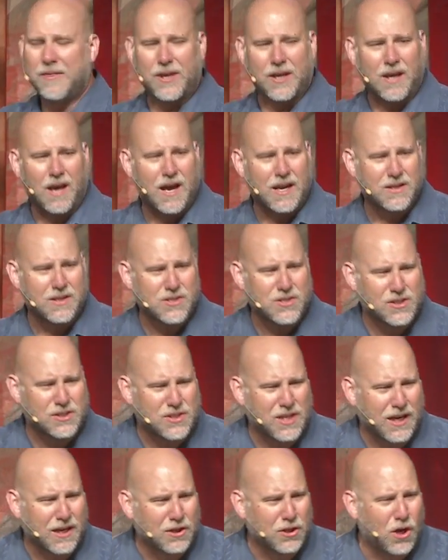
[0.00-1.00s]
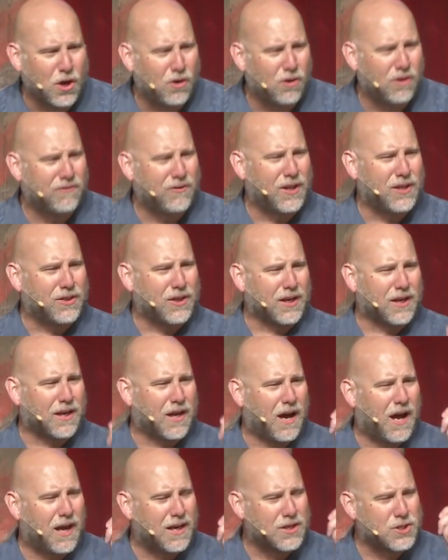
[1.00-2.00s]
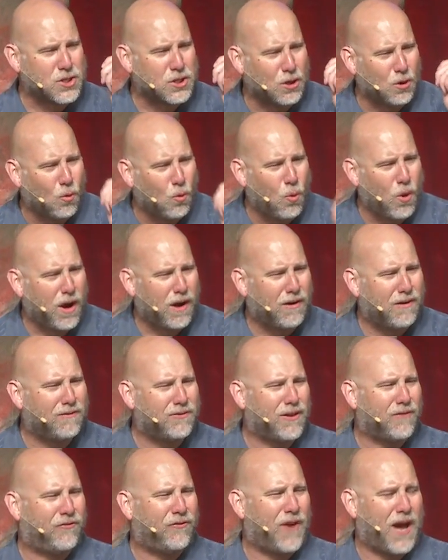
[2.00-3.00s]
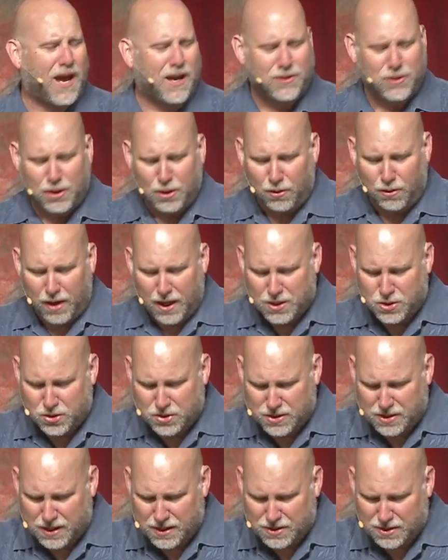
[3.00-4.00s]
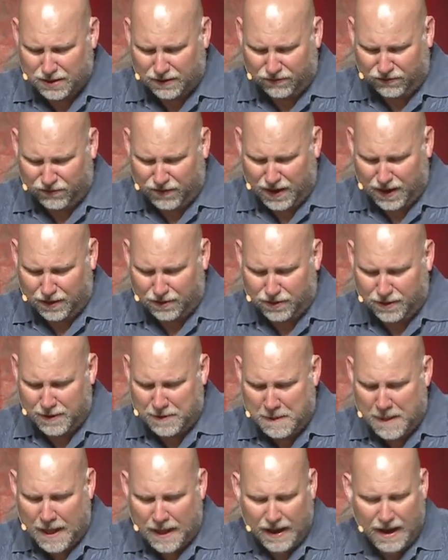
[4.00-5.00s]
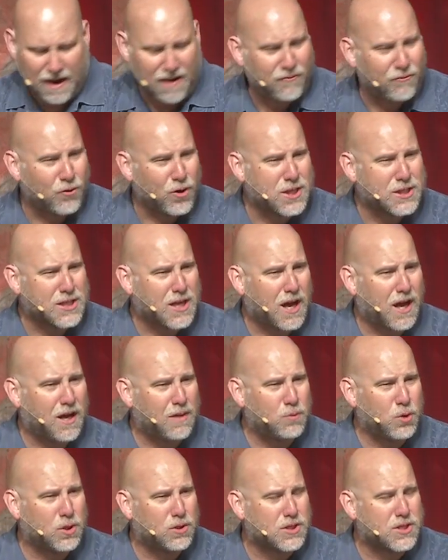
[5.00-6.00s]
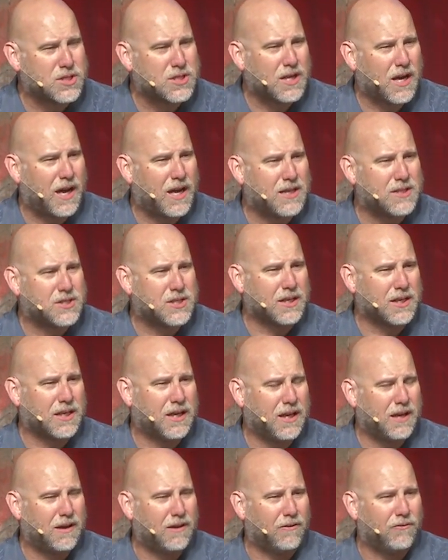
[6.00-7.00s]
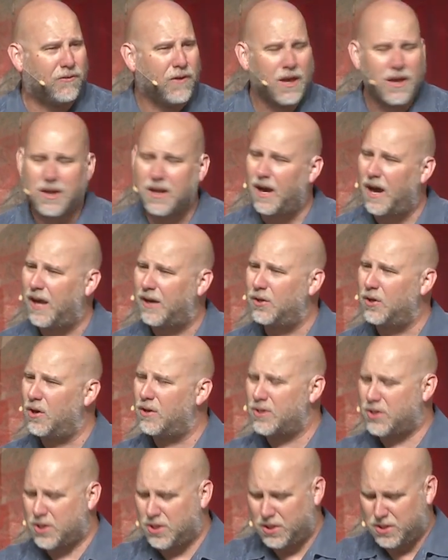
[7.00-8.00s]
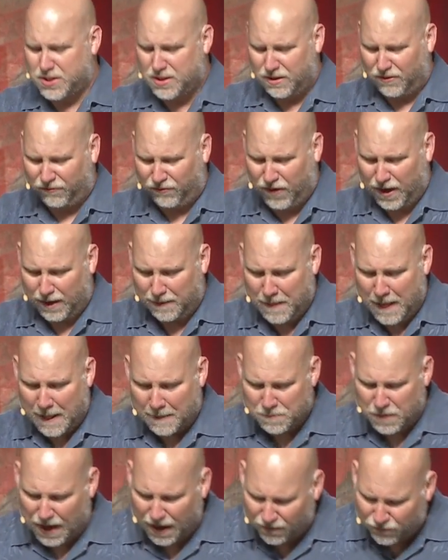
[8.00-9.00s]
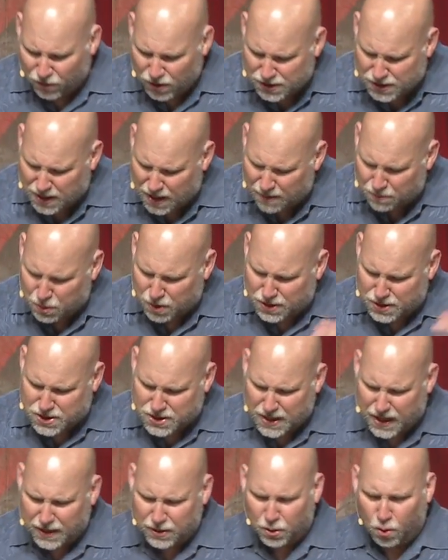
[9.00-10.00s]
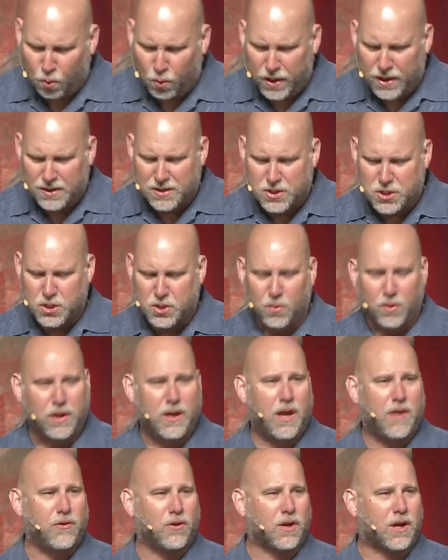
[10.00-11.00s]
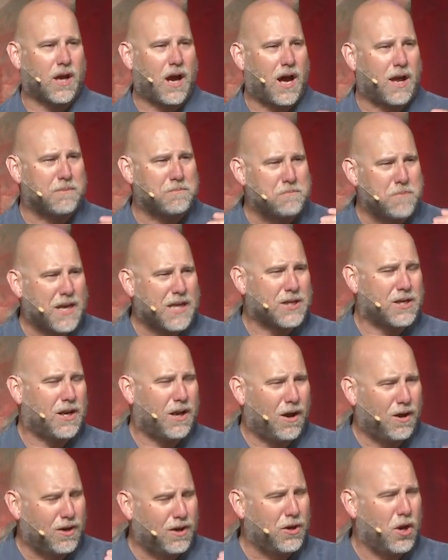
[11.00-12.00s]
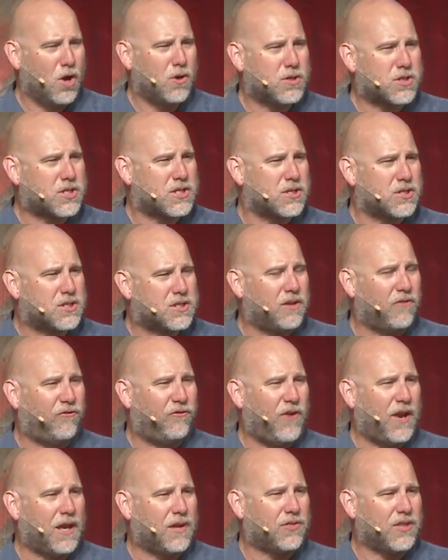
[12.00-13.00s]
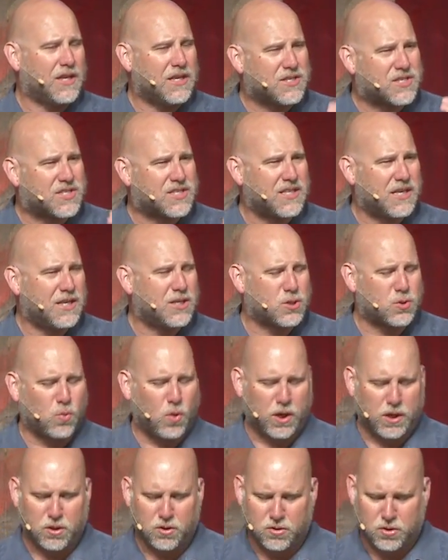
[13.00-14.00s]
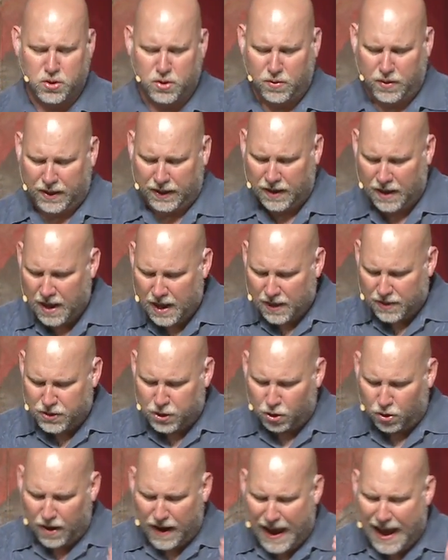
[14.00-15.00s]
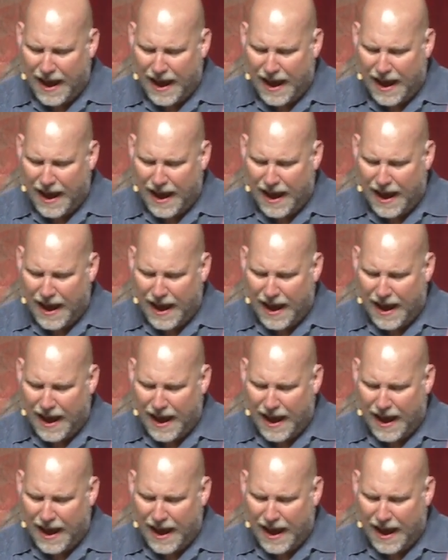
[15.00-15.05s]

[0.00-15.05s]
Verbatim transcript: that God doesn't take note of it, that God isn't aware of the fact that you're exercising faith. Every time you decide to give, God notices the faith. Every time you decide to witness to another, God notices the faith. He sees what you're doing. Your